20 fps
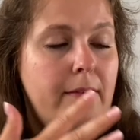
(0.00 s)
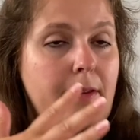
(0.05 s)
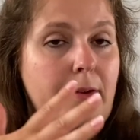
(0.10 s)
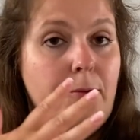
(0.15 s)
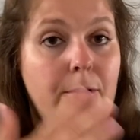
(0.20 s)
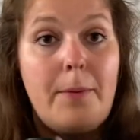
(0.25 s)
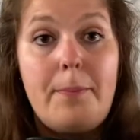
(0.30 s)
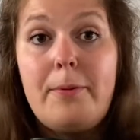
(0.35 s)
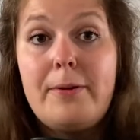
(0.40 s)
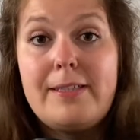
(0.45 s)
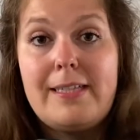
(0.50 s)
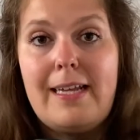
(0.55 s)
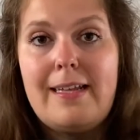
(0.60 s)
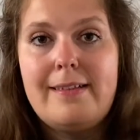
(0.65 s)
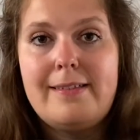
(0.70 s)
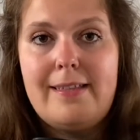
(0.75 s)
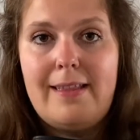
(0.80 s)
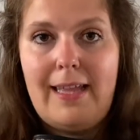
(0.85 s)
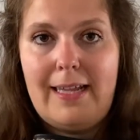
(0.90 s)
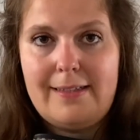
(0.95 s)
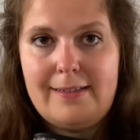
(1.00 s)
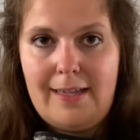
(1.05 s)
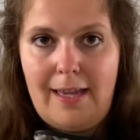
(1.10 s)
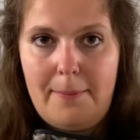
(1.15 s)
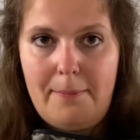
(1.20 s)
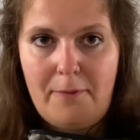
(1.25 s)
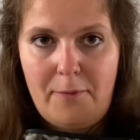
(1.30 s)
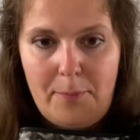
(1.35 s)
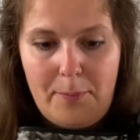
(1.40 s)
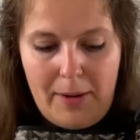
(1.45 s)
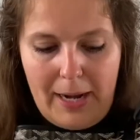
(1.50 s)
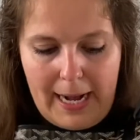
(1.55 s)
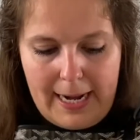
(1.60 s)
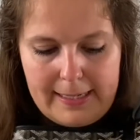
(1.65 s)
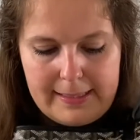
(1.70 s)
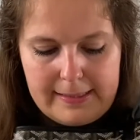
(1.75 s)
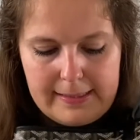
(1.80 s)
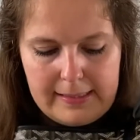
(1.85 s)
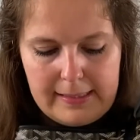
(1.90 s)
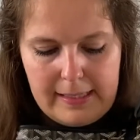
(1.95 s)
represents that type of brand.